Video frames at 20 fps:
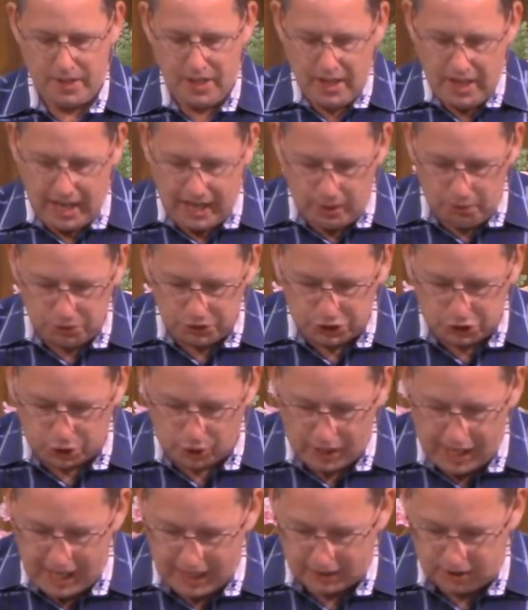how
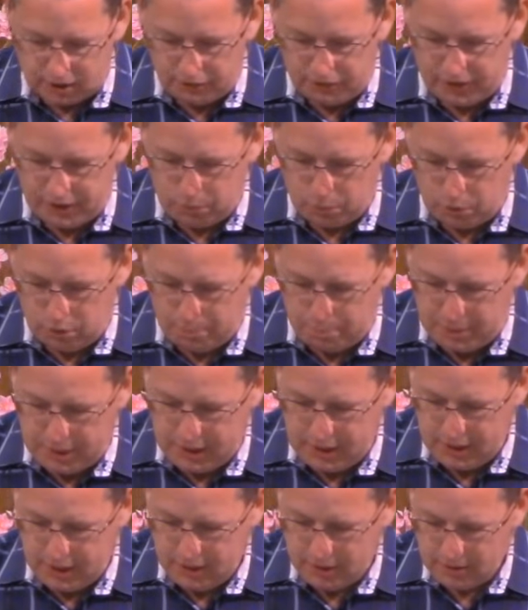attractive it would
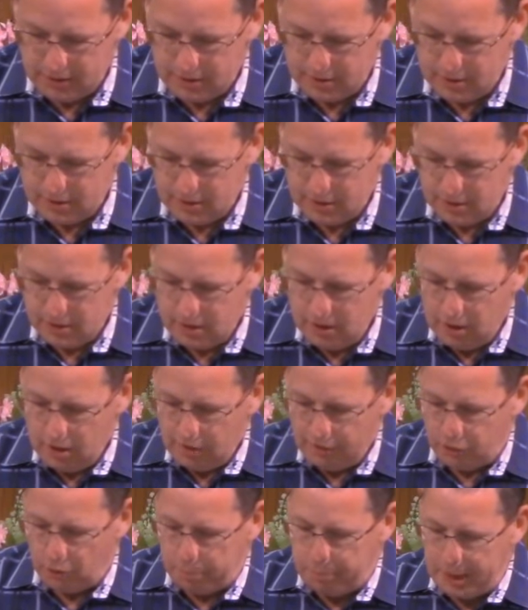be
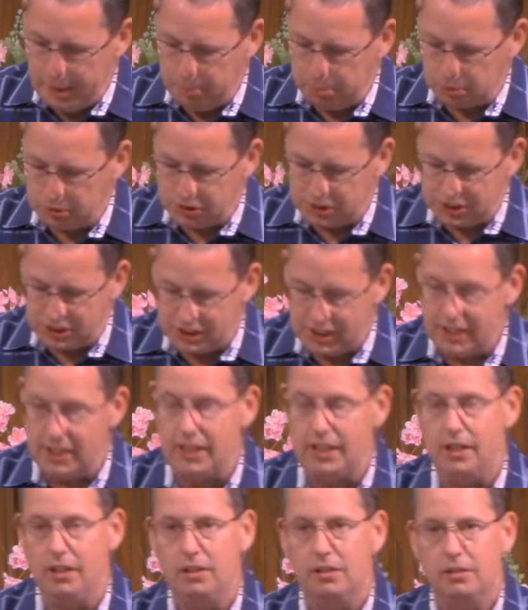for people to
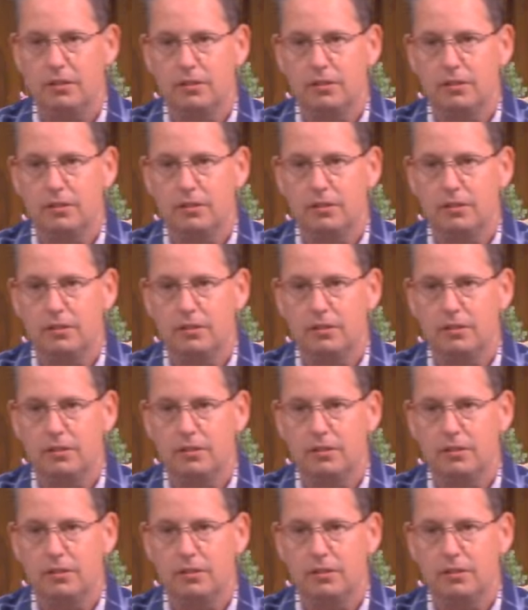see